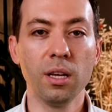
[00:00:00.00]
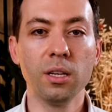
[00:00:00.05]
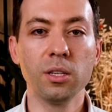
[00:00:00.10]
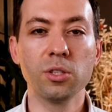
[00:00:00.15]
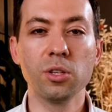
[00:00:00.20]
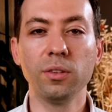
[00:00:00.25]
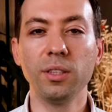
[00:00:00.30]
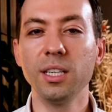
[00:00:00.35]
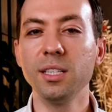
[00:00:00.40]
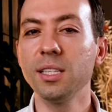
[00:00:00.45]

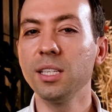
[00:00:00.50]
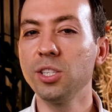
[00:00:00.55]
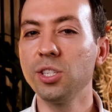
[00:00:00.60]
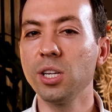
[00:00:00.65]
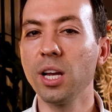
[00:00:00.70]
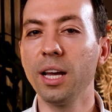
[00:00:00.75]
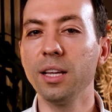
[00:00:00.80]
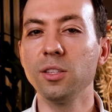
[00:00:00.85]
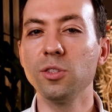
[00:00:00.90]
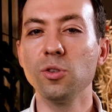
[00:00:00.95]
So there's a
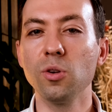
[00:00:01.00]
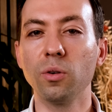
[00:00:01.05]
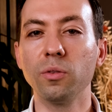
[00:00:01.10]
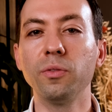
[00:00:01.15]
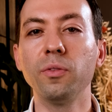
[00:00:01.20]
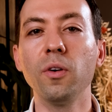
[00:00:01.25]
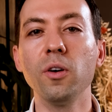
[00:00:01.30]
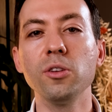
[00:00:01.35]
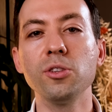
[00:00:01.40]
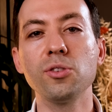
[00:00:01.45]
chance your
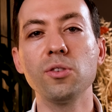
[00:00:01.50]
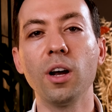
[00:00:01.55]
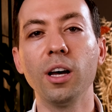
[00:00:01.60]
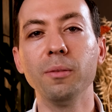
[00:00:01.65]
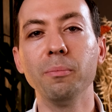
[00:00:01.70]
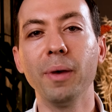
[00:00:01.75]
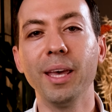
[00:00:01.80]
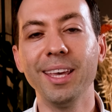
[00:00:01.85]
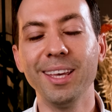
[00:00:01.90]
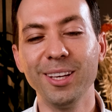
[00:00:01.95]
first round
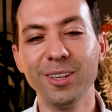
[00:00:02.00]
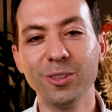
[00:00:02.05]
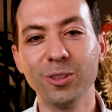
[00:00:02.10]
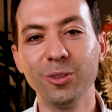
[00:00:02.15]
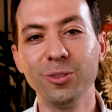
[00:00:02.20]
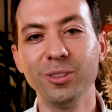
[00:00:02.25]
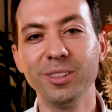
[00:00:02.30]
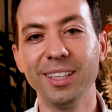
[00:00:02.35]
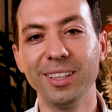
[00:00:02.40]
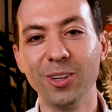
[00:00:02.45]
may
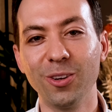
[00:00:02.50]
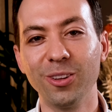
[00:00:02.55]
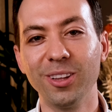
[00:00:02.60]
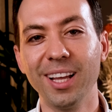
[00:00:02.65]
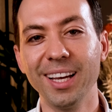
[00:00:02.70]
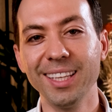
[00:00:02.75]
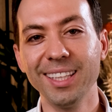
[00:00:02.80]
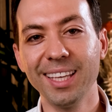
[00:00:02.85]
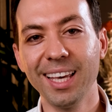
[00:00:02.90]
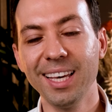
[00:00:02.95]
include an
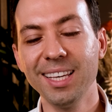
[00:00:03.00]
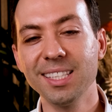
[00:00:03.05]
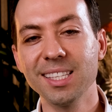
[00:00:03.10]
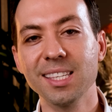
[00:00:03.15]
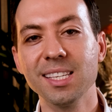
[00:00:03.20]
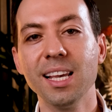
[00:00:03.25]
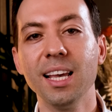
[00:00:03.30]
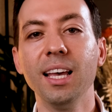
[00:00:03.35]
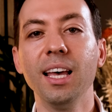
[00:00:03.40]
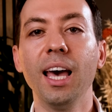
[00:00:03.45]
online case
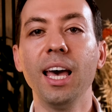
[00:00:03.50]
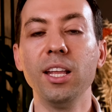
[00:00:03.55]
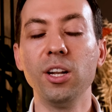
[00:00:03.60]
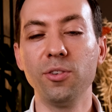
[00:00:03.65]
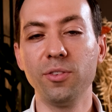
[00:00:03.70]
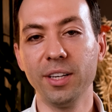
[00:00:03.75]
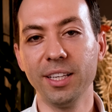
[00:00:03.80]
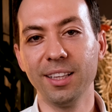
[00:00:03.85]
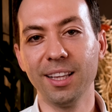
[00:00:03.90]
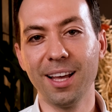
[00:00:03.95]
and a
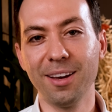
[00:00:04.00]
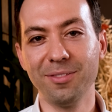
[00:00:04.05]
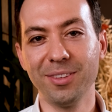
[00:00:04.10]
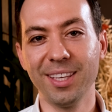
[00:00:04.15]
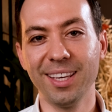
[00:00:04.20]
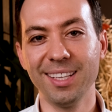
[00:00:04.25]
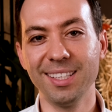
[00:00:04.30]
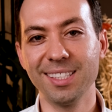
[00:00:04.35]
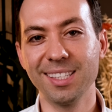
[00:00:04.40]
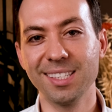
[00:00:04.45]
real-life
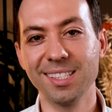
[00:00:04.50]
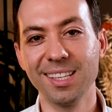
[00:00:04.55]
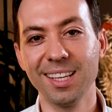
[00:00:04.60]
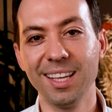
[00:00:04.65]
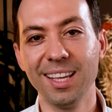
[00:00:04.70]
case.